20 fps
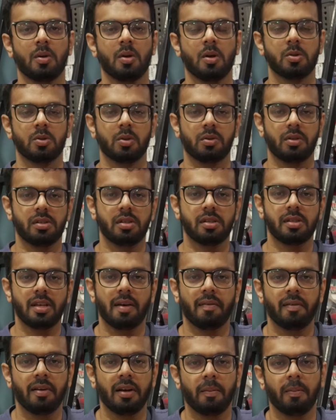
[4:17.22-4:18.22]
So this is
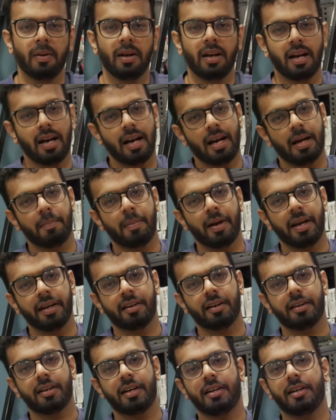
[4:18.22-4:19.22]
available at
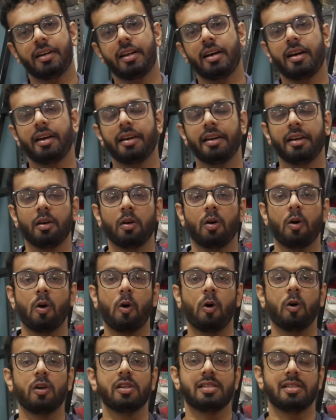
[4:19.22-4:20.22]
Biker Katta in
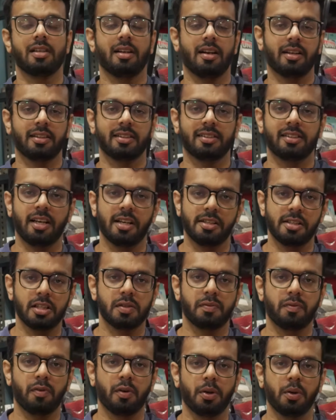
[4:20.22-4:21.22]
all select
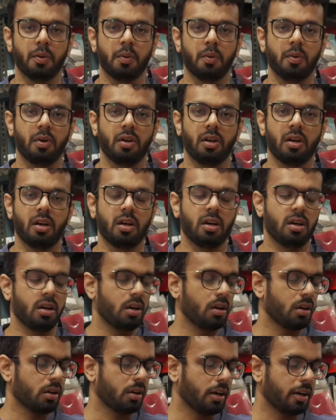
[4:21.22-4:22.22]
sizes for you.
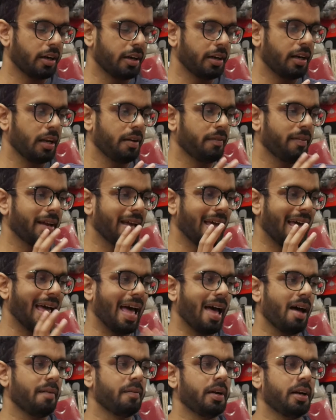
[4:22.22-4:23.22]
Currently we
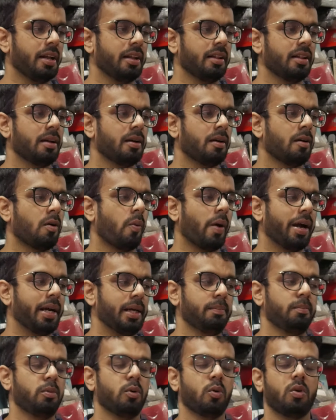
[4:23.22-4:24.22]
have it in the
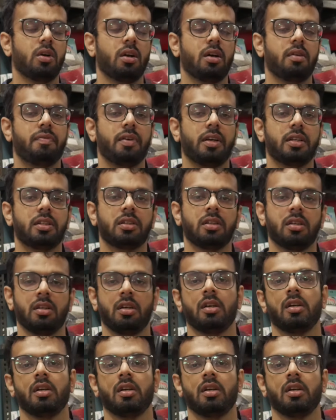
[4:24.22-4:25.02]
white blue graphics.